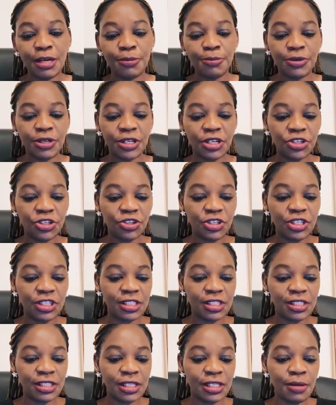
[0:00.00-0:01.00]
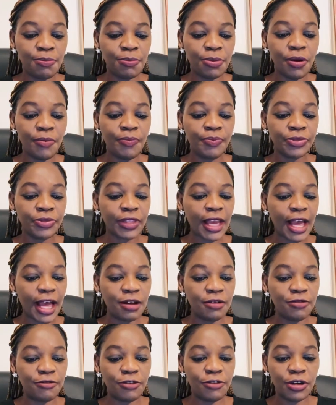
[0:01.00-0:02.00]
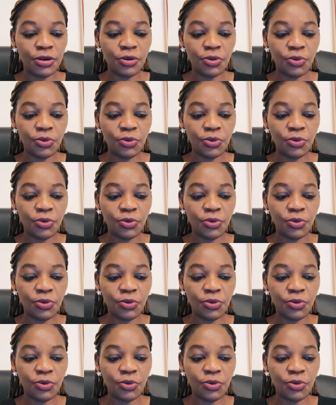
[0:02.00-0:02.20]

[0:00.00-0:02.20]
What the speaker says: The application is simple and very